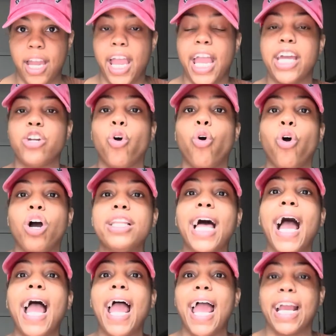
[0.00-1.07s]
And all
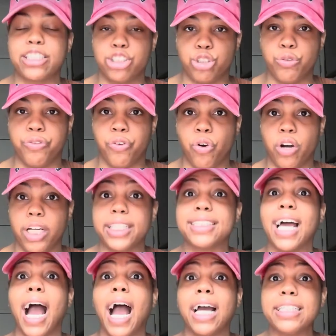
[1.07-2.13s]
I ask you for is
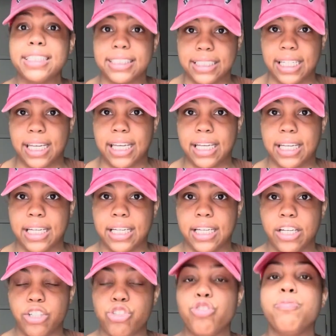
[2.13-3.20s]
honesty.
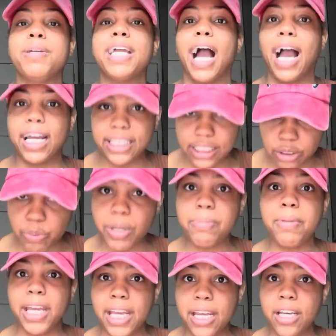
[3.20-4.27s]
You be honest with
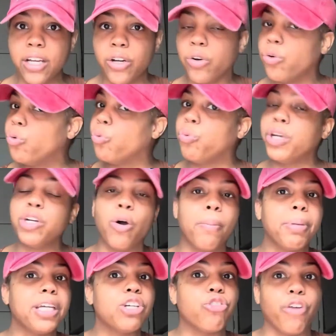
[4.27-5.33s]
me, we gonna
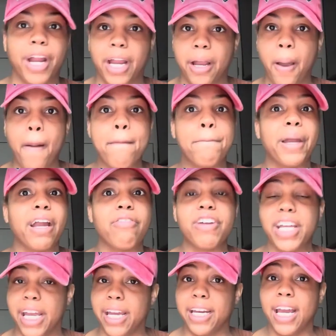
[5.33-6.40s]
be great.
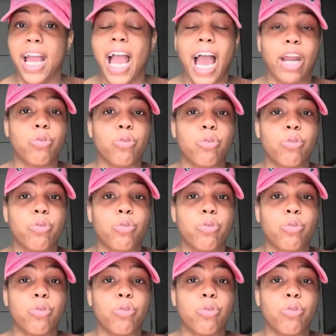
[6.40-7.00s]
Period. I don't...